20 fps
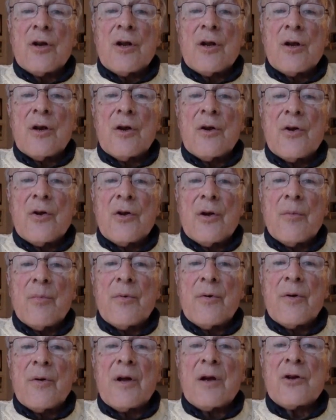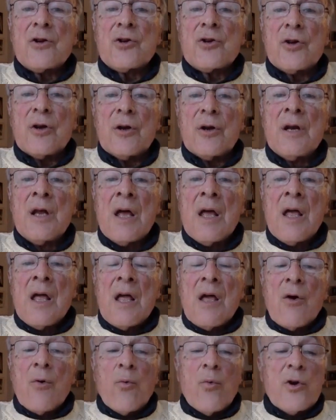and uh, production,
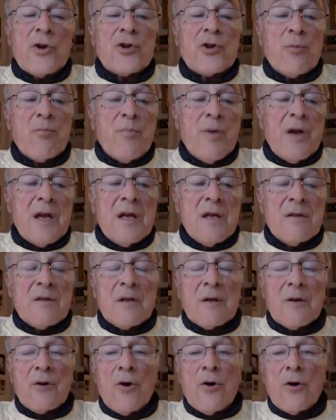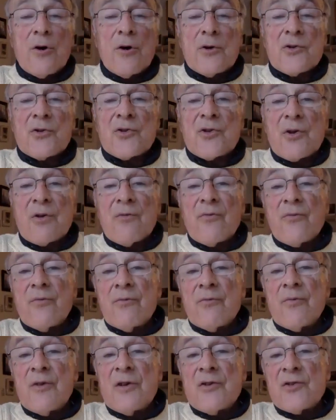which obey the laws of
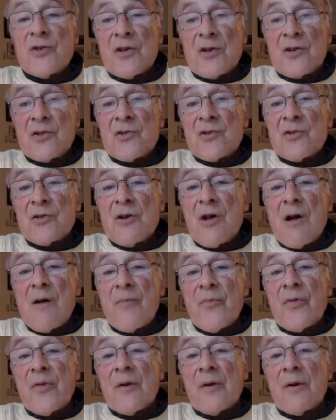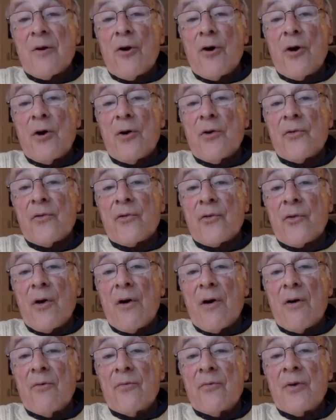physics, not the laws
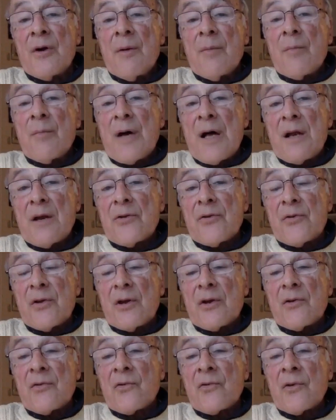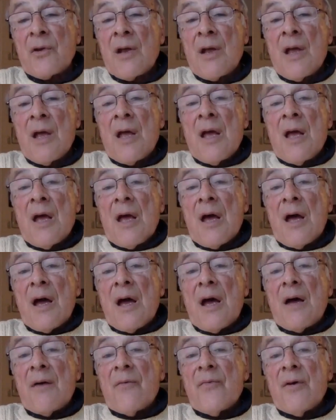of politics.
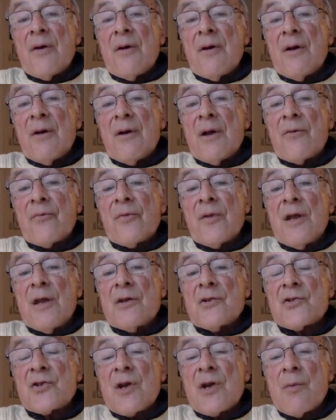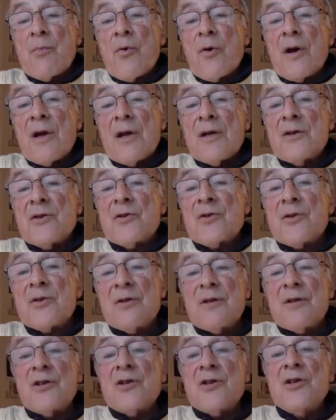And if, in some ways,
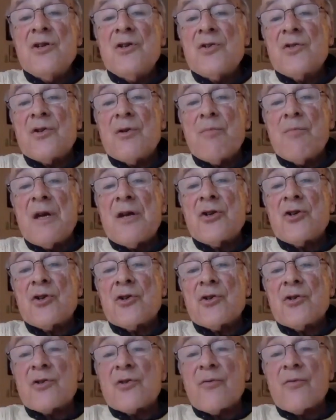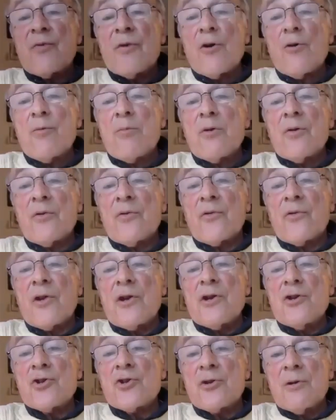these dimensions of
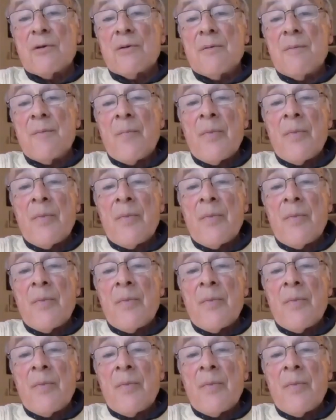globalization,